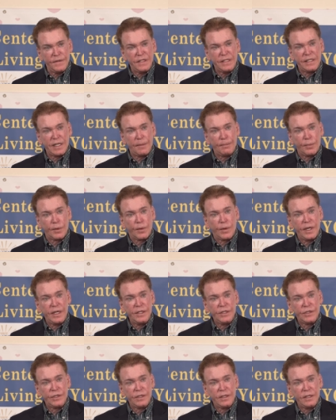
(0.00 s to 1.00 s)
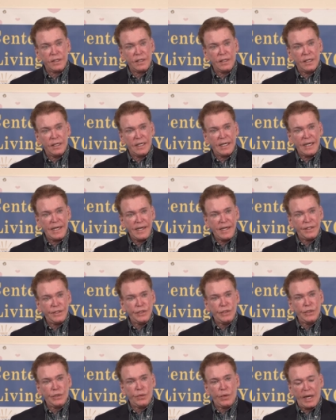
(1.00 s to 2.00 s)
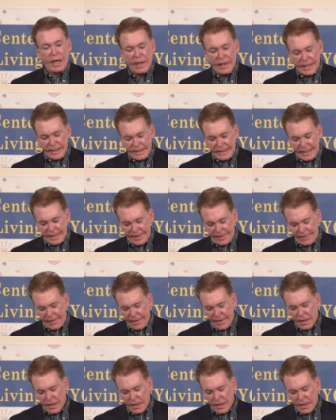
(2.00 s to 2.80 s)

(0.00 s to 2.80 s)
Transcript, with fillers: separation and duality.